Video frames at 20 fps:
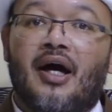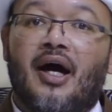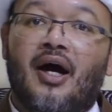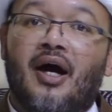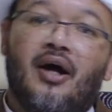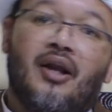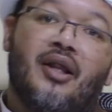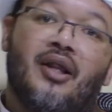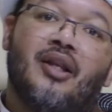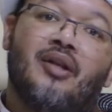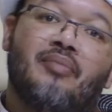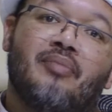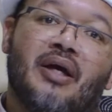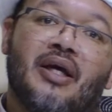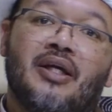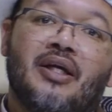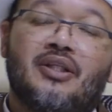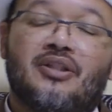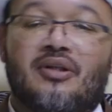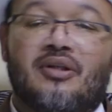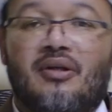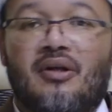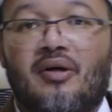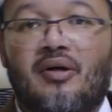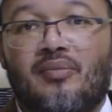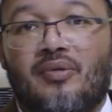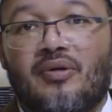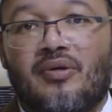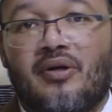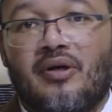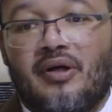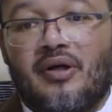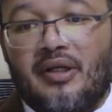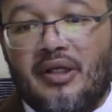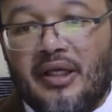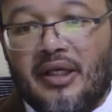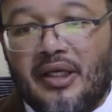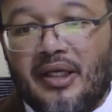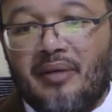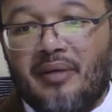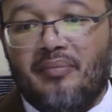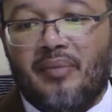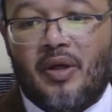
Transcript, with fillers: Ahlul Bayt salamullah alayhi.